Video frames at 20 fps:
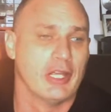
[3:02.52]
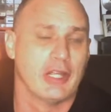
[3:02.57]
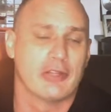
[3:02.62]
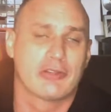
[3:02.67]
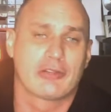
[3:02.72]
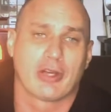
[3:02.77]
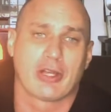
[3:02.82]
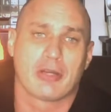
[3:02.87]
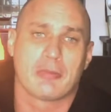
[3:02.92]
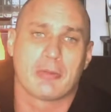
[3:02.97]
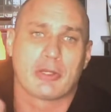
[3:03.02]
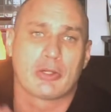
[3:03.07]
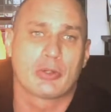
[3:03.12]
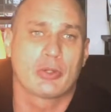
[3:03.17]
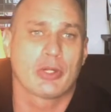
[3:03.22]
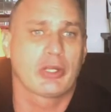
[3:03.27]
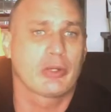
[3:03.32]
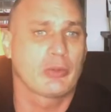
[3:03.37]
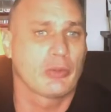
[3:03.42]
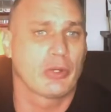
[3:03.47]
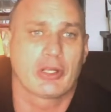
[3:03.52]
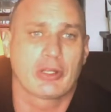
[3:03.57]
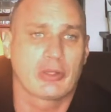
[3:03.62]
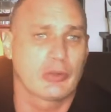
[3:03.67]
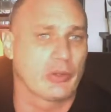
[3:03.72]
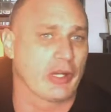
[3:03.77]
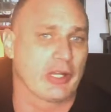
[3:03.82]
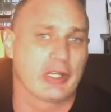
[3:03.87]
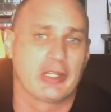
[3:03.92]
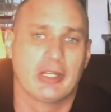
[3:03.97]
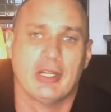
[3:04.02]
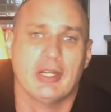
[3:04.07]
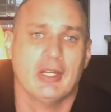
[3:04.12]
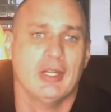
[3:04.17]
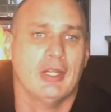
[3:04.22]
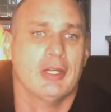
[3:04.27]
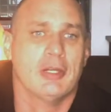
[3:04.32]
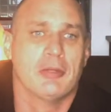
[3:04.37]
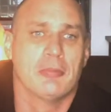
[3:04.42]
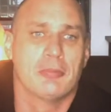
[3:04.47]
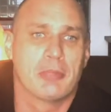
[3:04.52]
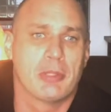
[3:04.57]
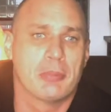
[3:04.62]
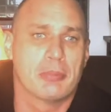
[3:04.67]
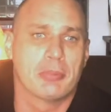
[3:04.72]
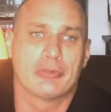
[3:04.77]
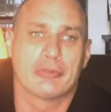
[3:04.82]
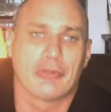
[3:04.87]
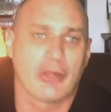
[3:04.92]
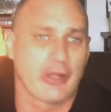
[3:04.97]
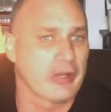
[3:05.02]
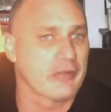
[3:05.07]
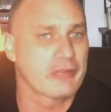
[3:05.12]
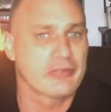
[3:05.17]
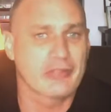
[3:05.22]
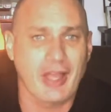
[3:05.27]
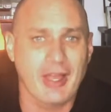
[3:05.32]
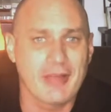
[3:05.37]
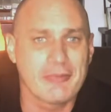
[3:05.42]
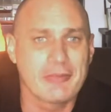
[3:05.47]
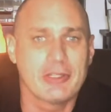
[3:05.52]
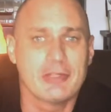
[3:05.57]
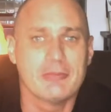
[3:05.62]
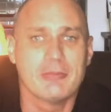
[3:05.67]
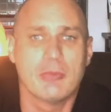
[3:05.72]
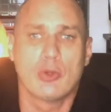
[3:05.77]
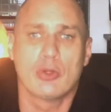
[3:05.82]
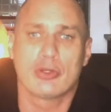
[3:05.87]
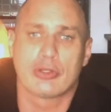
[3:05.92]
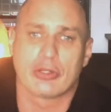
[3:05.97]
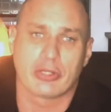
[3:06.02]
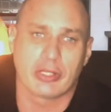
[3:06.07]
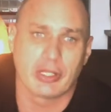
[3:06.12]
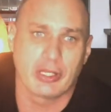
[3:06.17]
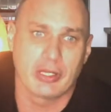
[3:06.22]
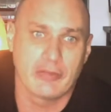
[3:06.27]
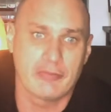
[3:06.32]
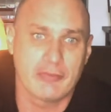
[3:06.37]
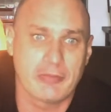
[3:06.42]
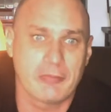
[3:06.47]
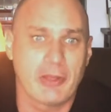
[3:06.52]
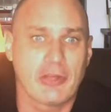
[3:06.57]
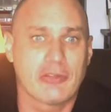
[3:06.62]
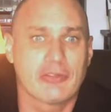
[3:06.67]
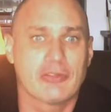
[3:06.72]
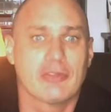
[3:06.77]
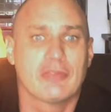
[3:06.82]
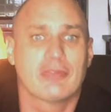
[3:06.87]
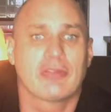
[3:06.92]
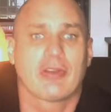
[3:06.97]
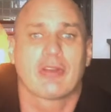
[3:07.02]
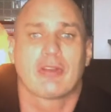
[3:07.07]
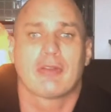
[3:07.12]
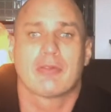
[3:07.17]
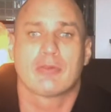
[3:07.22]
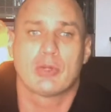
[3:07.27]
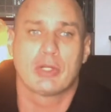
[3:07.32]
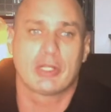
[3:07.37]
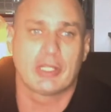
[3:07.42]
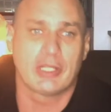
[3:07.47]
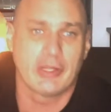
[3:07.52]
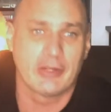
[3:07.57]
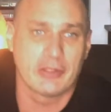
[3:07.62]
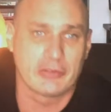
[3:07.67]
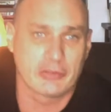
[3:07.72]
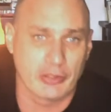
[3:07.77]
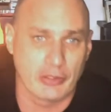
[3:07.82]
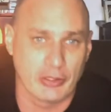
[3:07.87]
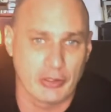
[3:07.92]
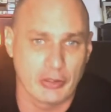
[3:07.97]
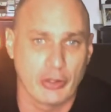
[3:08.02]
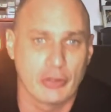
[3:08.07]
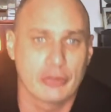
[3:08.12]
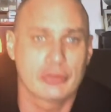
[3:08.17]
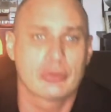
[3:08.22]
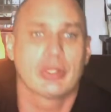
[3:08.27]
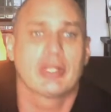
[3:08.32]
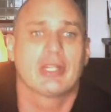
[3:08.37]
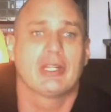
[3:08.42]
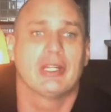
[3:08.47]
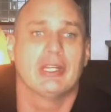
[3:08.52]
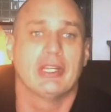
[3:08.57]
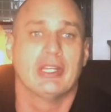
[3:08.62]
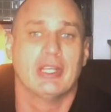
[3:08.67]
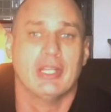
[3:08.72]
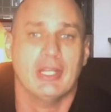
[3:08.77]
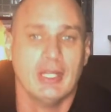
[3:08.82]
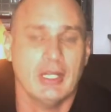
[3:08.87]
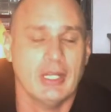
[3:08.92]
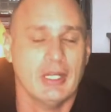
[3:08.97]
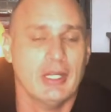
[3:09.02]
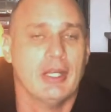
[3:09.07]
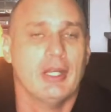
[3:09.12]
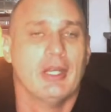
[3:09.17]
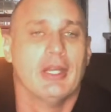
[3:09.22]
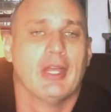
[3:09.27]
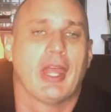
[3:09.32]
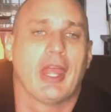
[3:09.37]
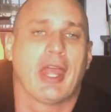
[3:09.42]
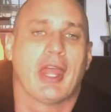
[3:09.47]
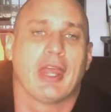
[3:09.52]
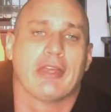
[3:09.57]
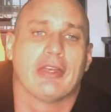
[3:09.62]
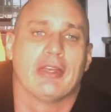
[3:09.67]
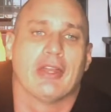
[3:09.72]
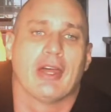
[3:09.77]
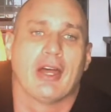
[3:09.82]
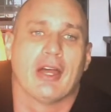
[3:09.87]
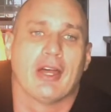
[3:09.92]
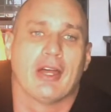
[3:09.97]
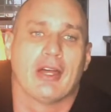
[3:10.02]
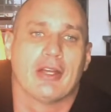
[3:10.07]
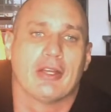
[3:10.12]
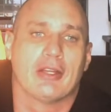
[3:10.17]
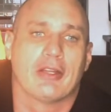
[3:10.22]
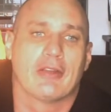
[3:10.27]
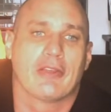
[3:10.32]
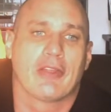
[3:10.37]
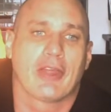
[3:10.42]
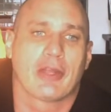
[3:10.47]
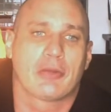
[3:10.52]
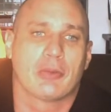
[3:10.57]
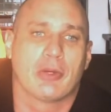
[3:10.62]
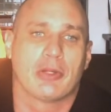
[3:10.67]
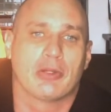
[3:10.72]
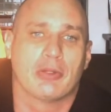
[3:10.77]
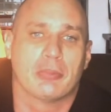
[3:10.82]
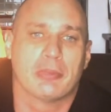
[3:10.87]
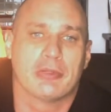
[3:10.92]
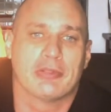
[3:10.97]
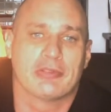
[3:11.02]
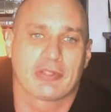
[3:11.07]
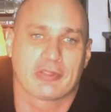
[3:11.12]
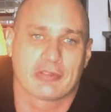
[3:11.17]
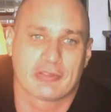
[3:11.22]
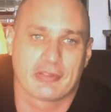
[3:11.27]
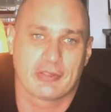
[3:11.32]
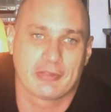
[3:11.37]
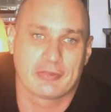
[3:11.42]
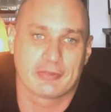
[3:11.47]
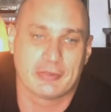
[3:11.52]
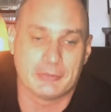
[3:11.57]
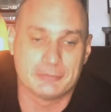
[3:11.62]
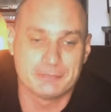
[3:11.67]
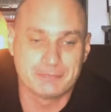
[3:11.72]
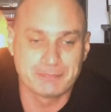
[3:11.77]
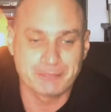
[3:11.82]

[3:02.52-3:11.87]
It's got to be quick, quick, quick. People don't have time anymore. You've got to get information in front of them quickly. It's got to load quickly, and that way you'll be successful.